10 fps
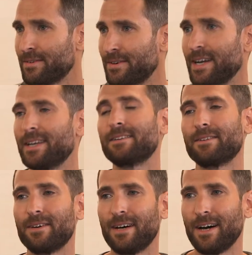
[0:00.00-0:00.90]
right?
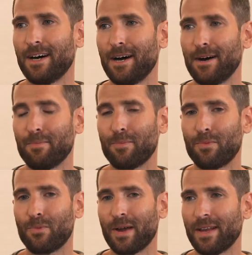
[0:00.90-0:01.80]

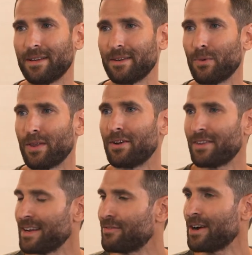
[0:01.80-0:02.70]
Whether
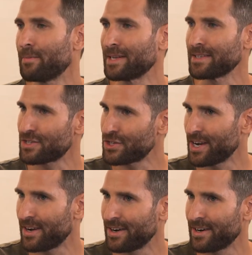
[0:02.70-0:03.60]
the environment is
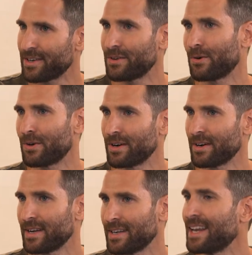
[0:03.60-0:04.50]
shared
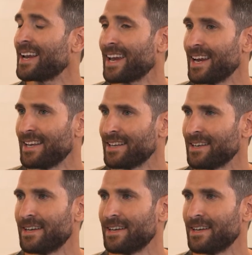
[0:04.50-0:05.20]
or dedicated,